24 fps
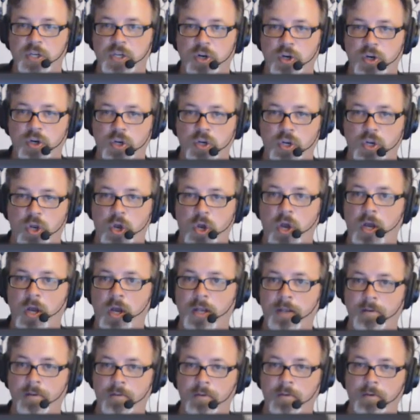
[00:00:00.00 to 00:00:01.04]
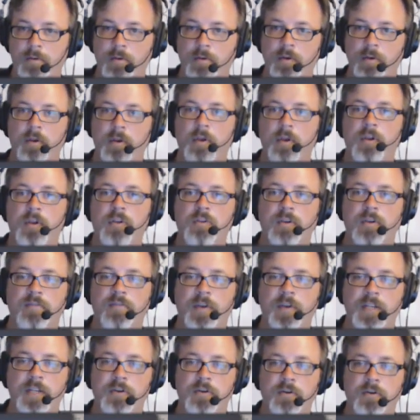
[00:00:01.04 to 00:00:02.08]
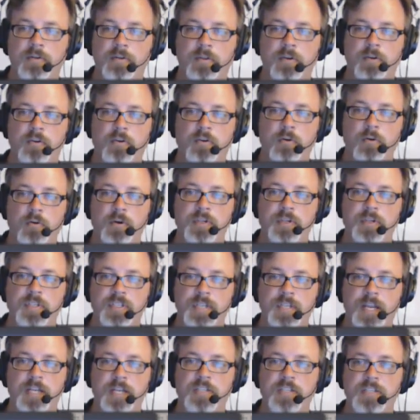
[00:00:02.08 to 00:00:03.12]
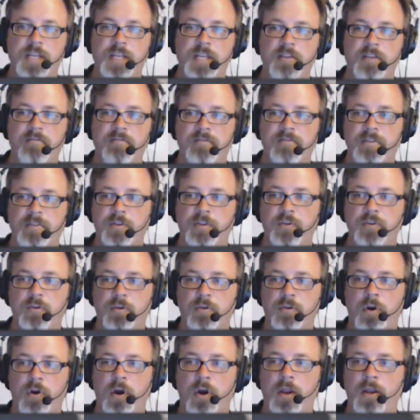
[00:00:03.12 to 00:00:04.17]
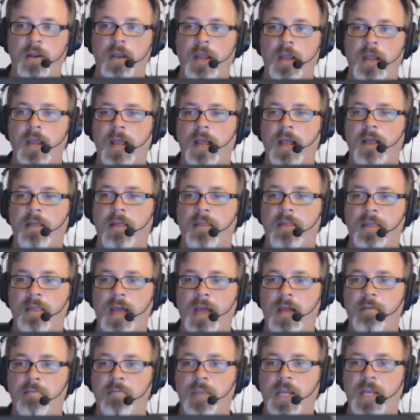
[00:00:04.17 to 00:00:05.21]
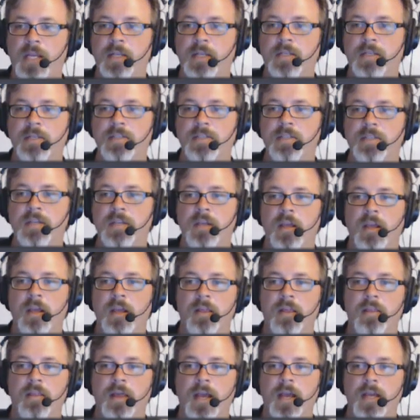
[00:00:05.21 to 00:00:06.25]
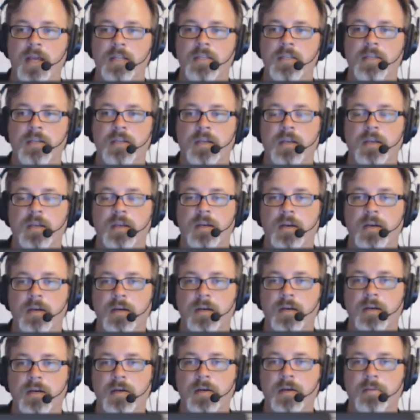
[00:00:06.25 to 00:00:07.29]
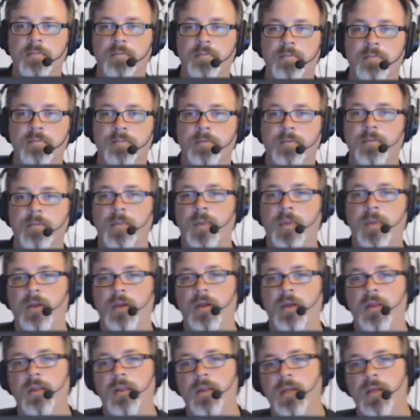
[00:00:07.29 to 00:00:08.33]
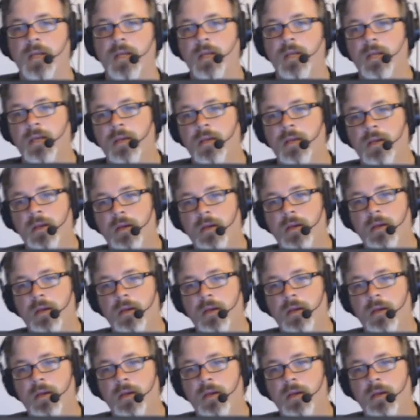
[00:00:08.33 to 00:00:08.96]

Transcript: turned on, so if I turn the chorus stage setting filter on, that means that um, the